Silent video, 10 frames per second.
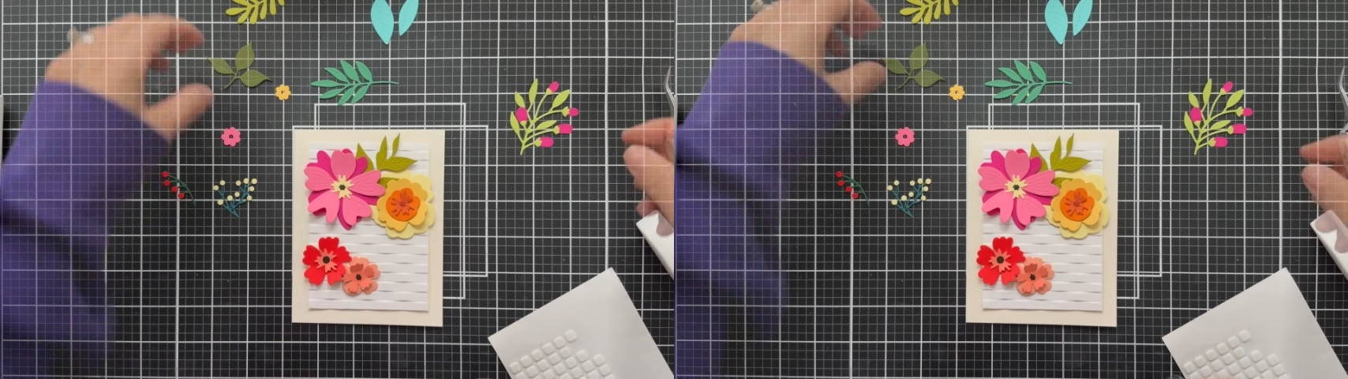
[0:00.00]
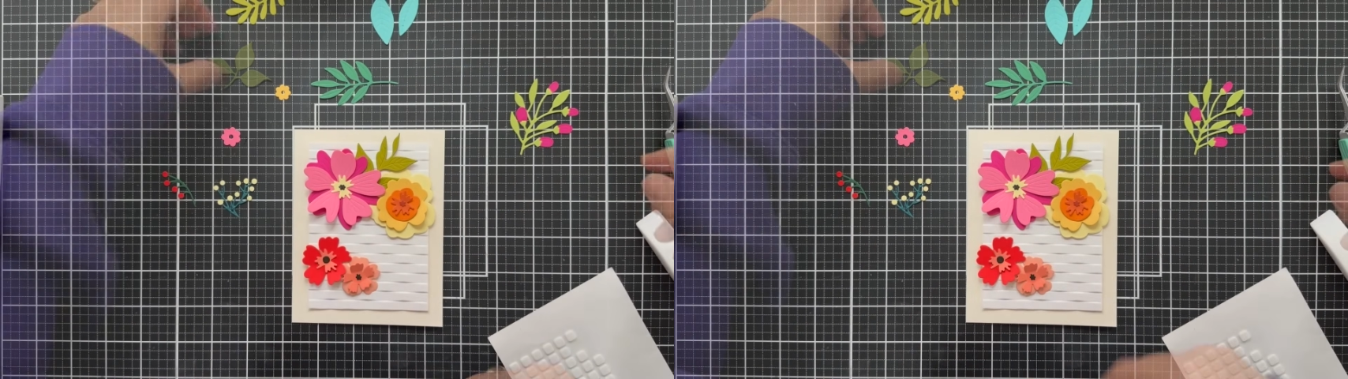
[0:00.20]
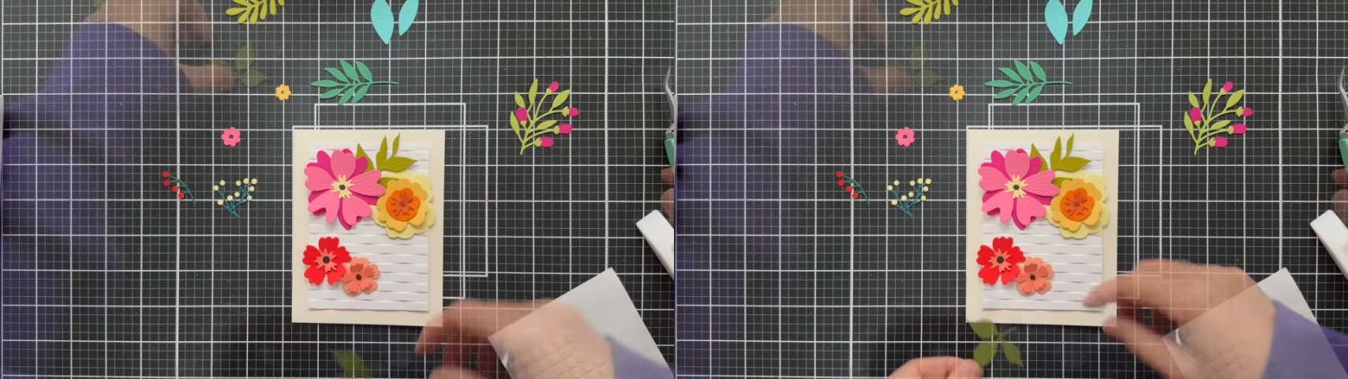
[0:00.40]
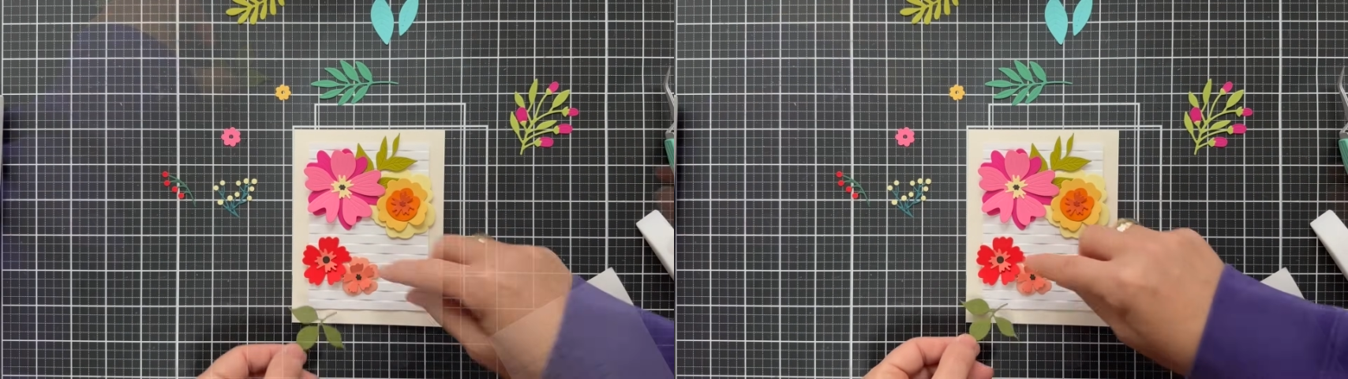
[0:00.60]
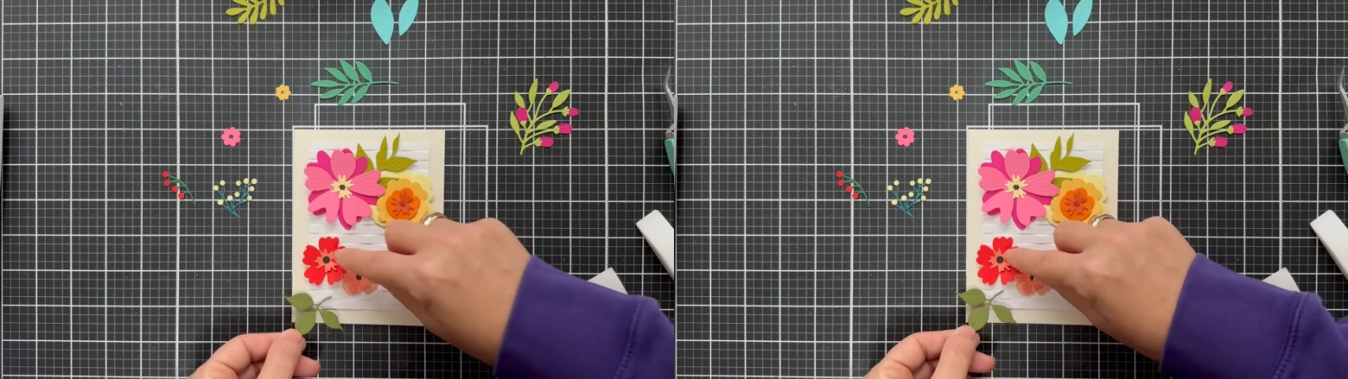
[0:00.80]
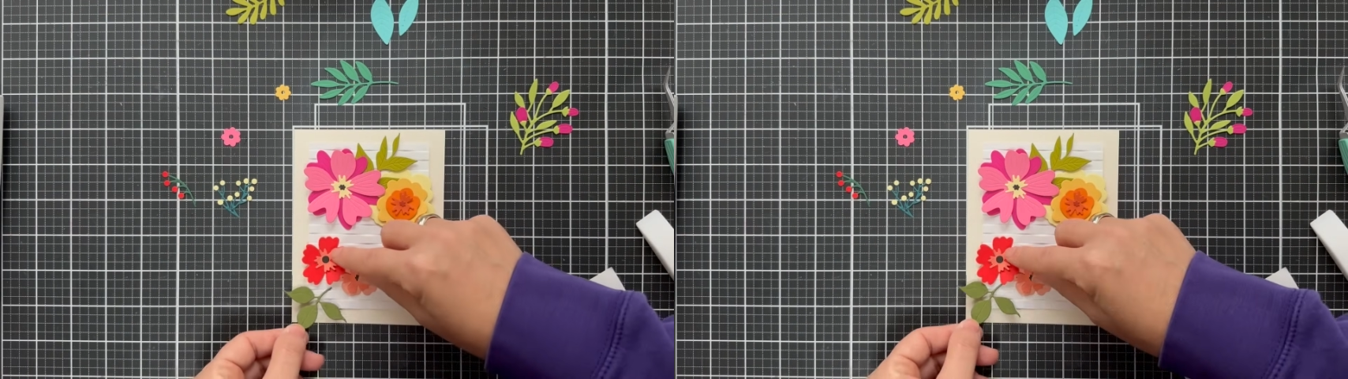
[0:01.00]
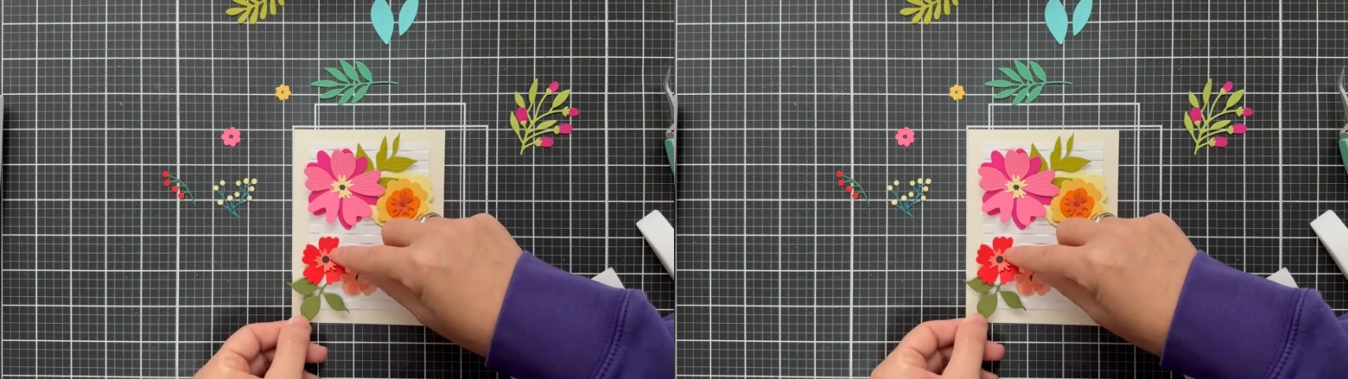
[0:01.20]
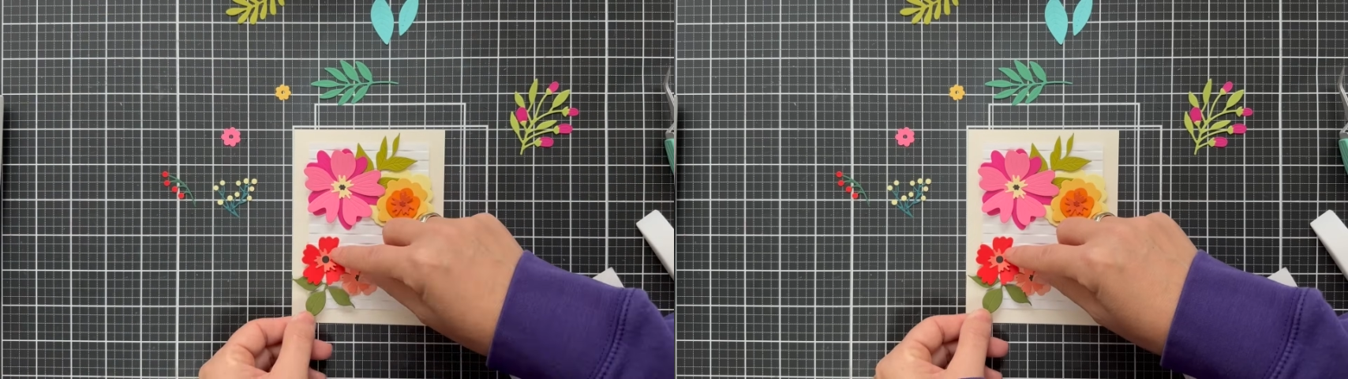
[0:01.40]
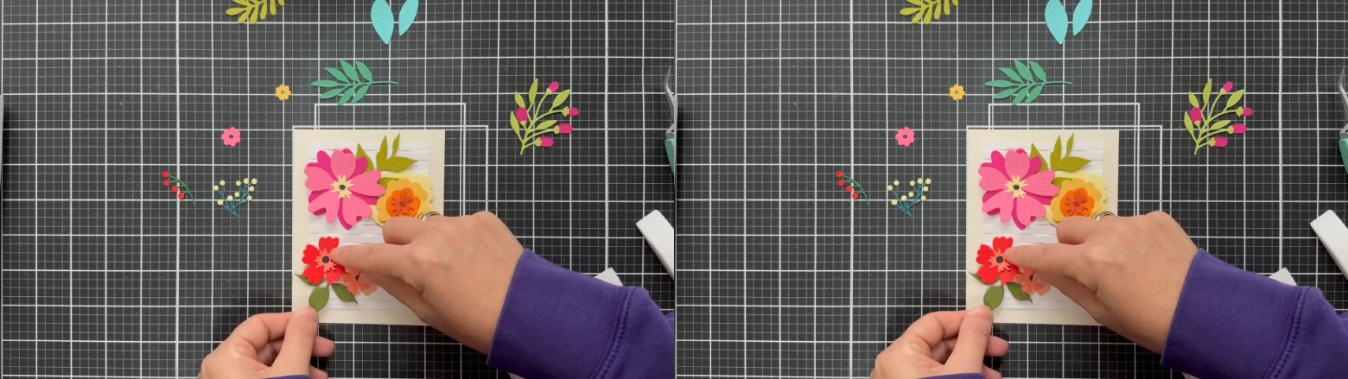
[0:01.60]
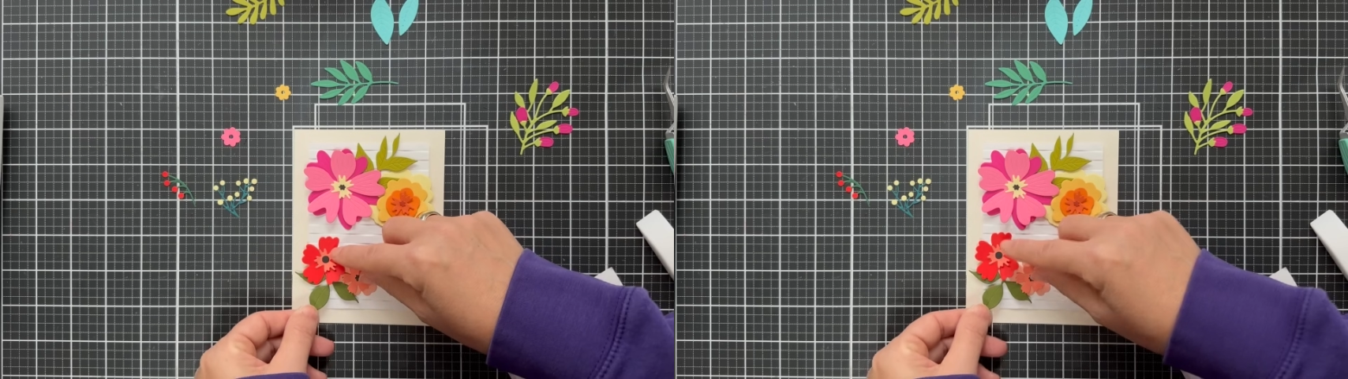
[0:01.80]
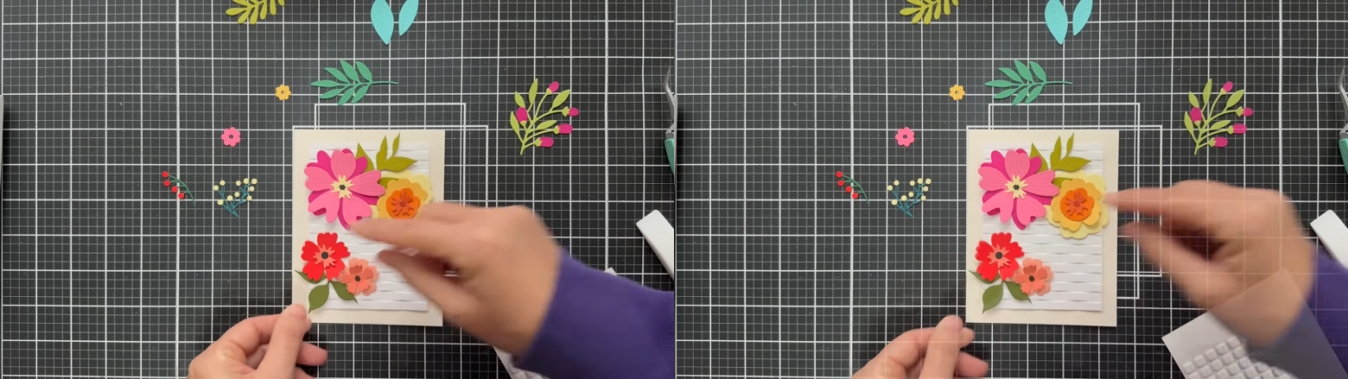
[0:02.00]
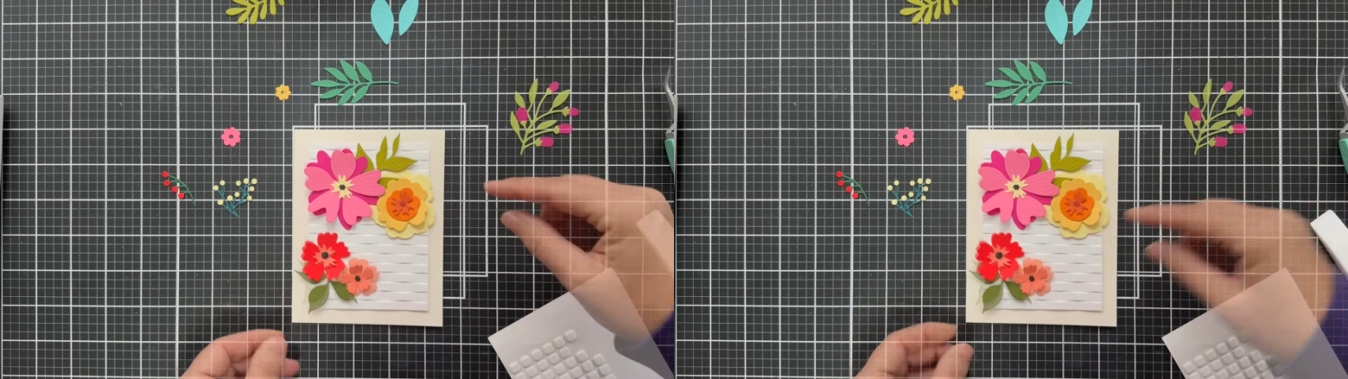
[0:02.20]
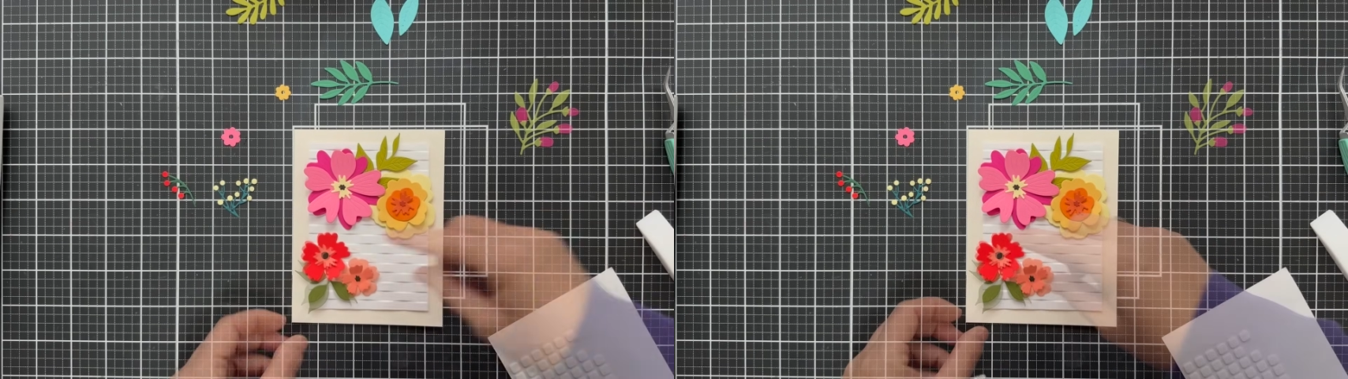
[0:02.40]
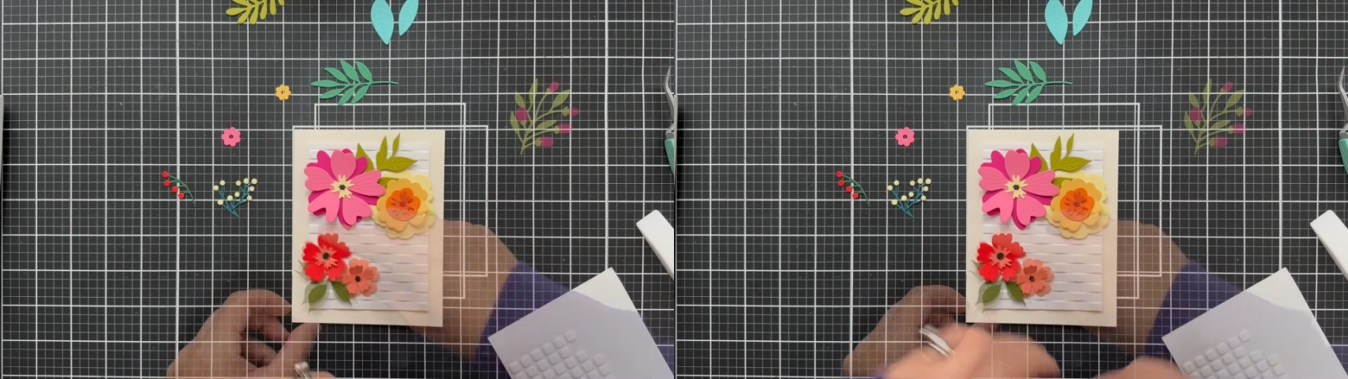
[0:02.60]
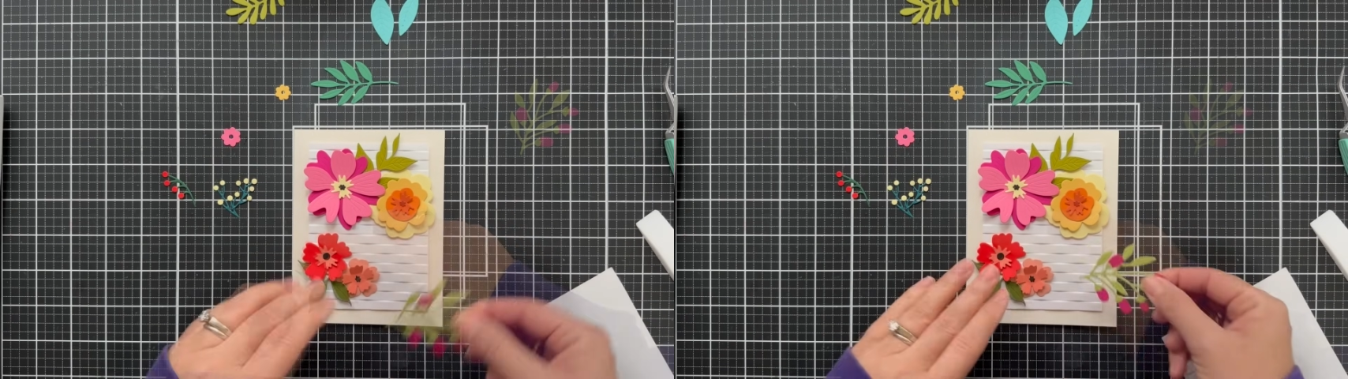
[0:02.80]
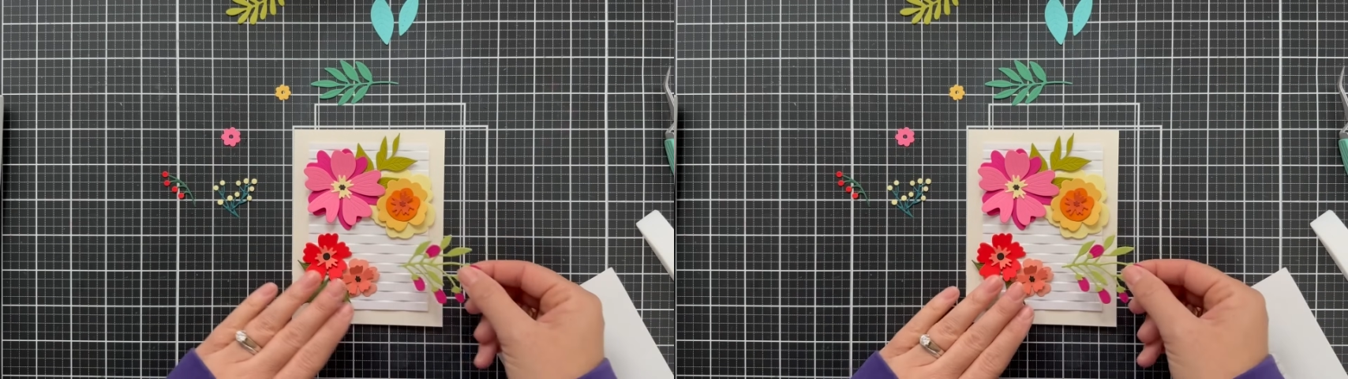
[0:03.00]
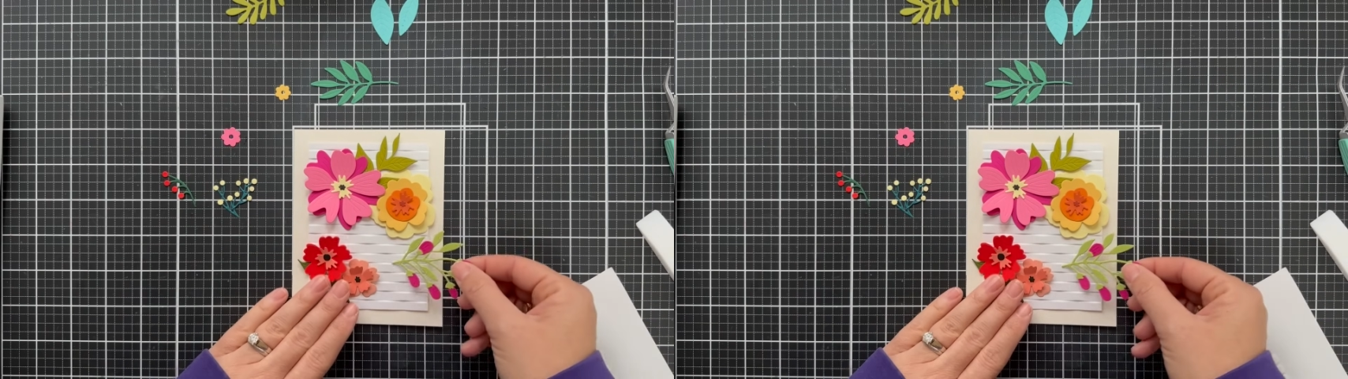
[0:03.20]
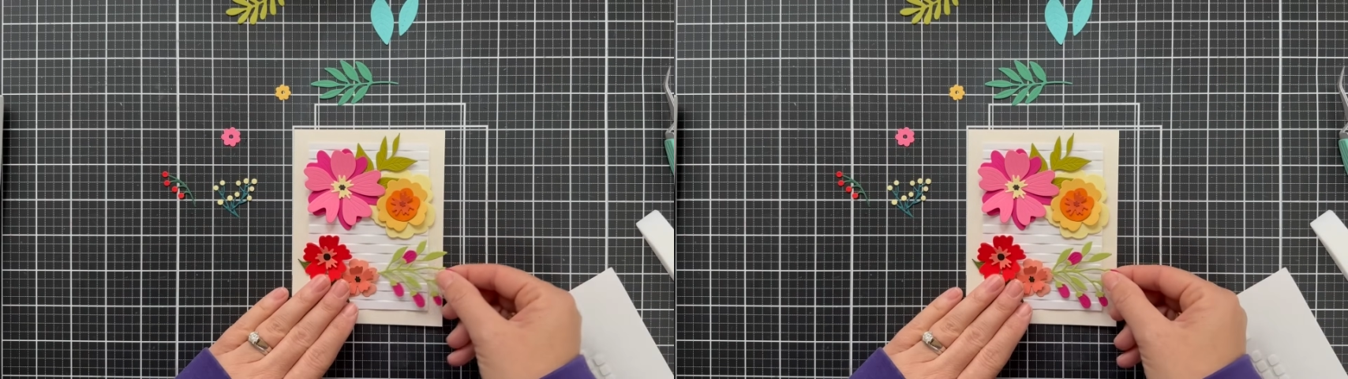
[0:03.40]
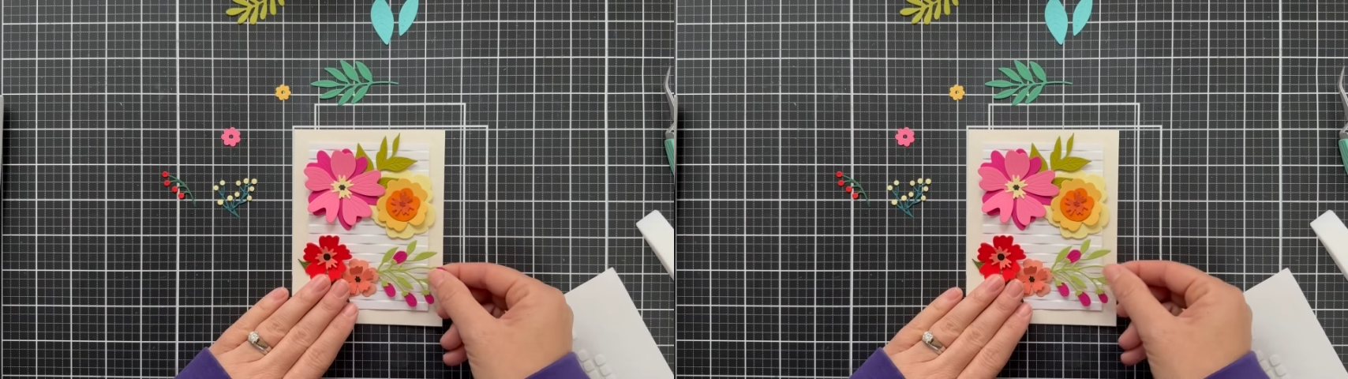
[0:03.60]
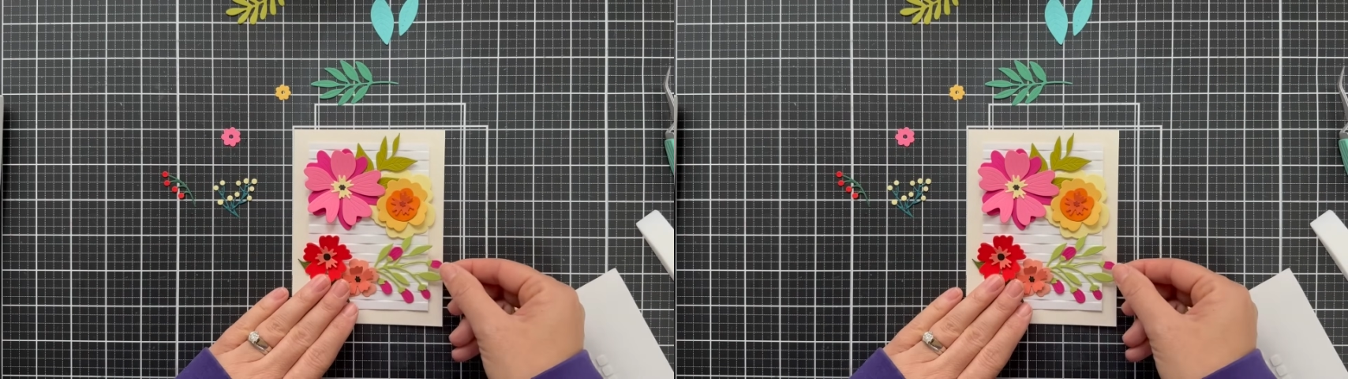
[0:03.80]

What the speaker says: [unreadable: no face in view]